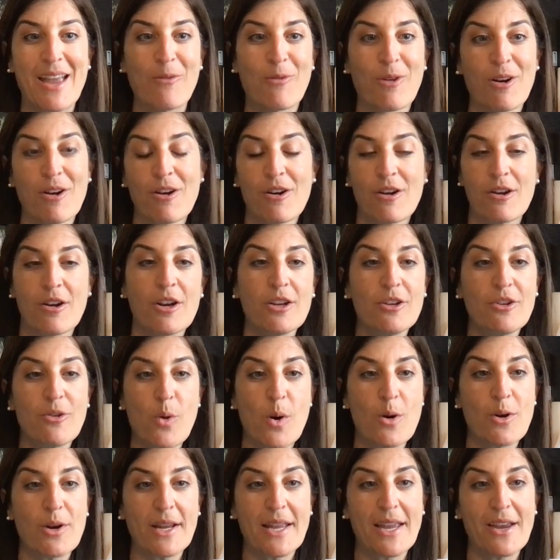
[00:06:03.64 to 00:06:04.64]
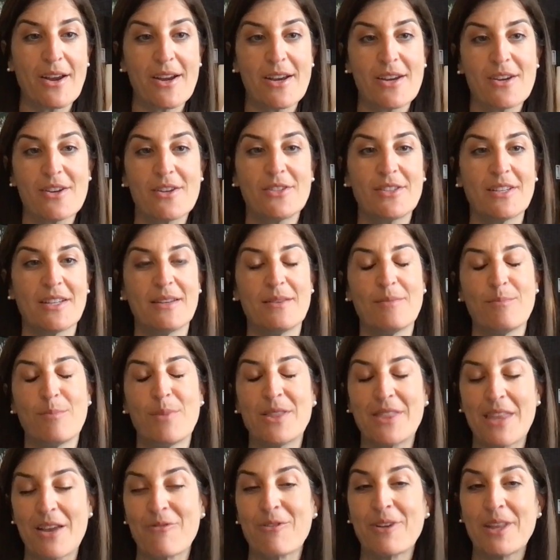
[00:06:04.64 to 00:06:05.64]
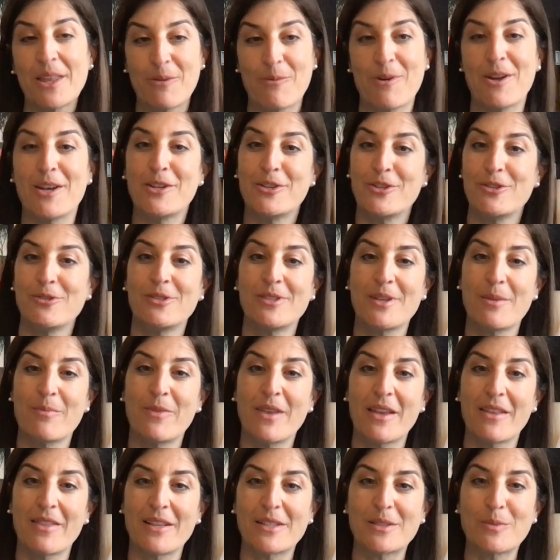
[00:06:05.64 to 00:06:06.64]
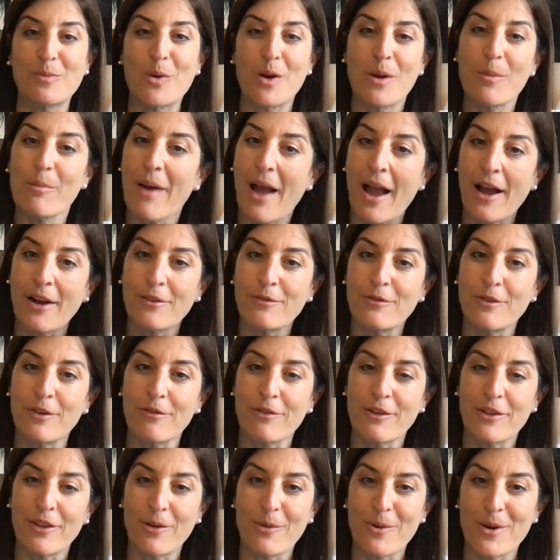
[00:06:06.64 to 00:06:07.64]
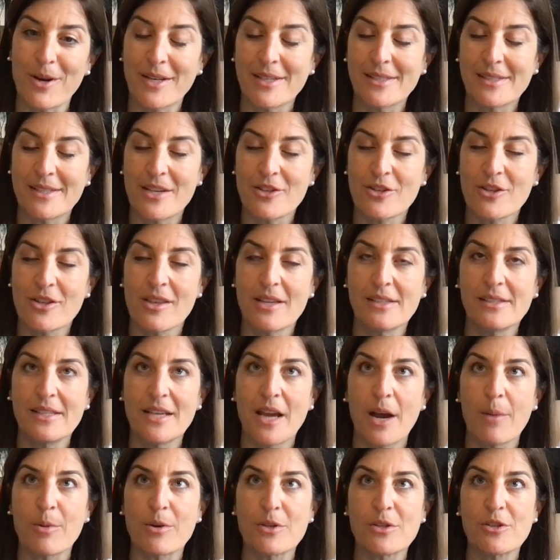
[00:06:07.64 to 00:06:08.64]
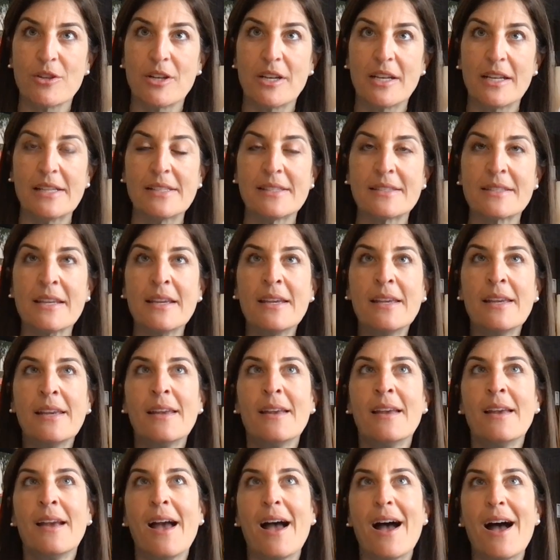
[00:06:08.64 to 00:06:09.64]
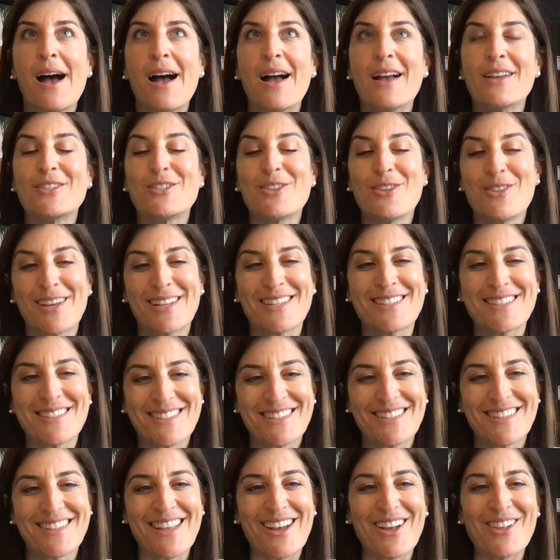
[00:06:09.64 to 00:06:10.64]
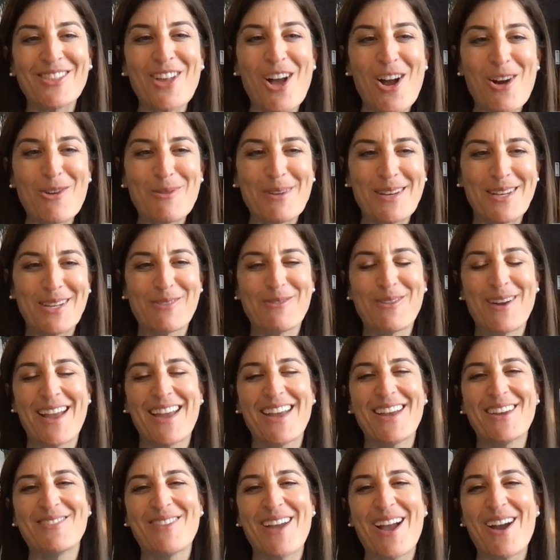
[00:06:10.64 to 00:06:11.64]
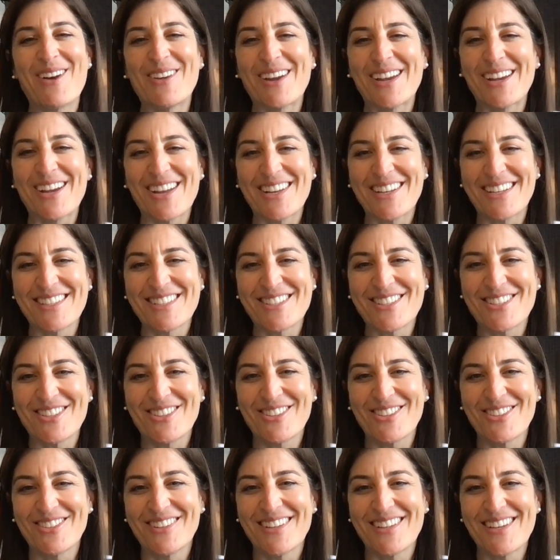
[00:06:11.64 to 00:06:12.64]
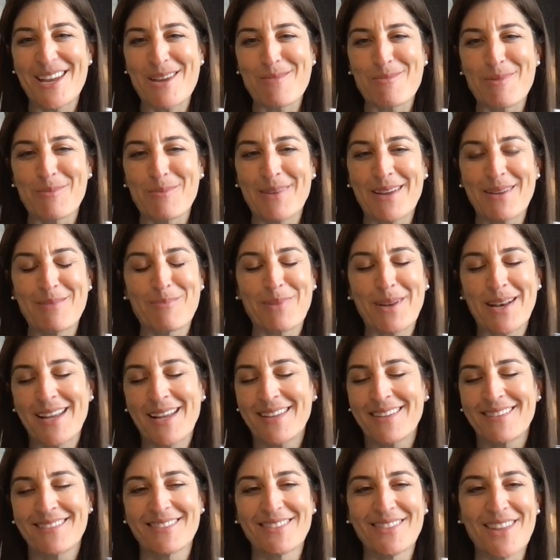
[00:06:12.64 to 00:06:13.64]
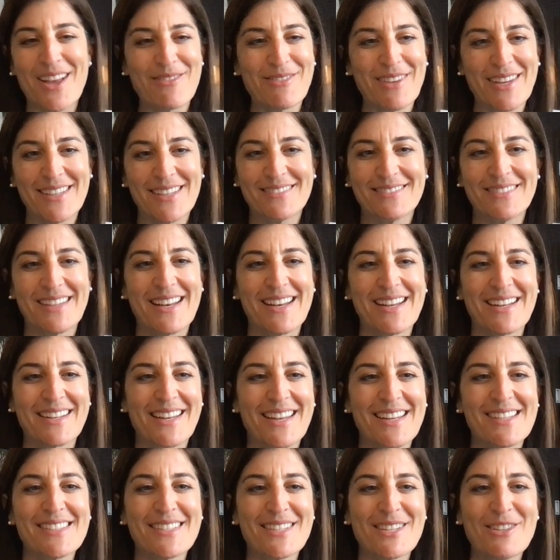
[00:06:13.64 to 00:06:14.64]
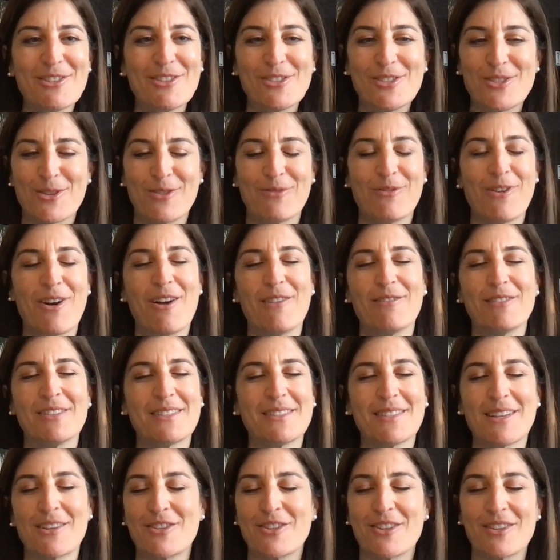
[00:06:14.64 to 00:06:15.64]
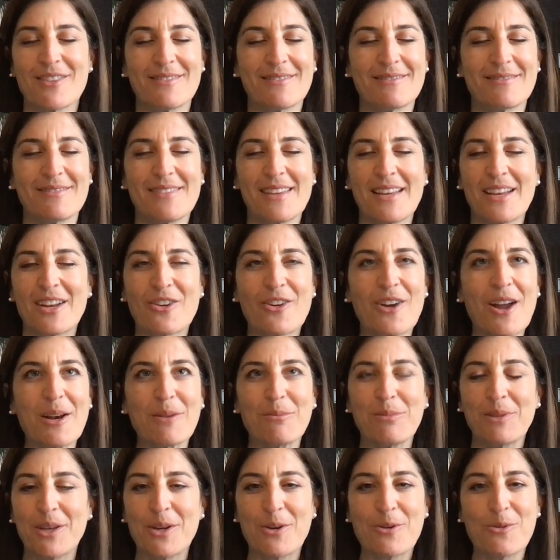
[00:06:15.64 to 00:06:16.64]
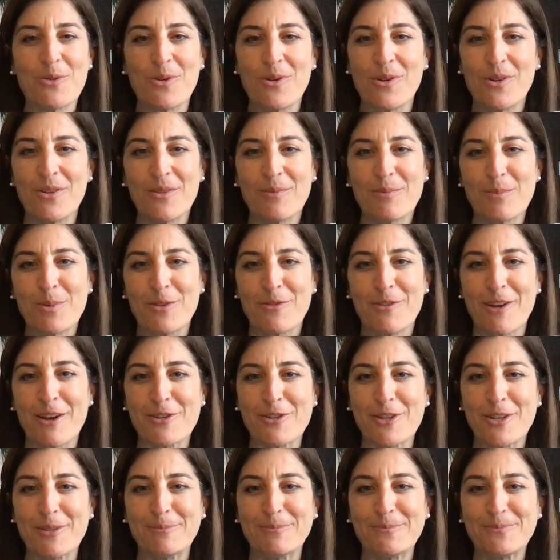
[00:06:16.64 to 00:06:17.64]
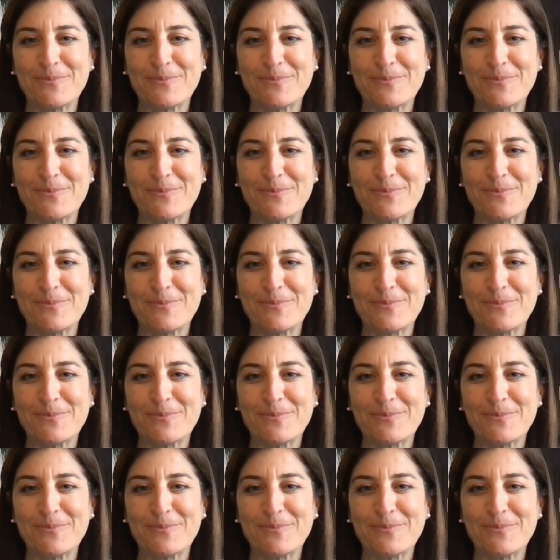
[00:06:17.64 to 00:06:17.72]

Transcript: were good quota carriers, but they really want to do something that's more impactful for their organization. They see opportunities. So that's the long-winded way of how I got into enablement, but I love it, and it continues to evolve. It's such an incredibly cool profession.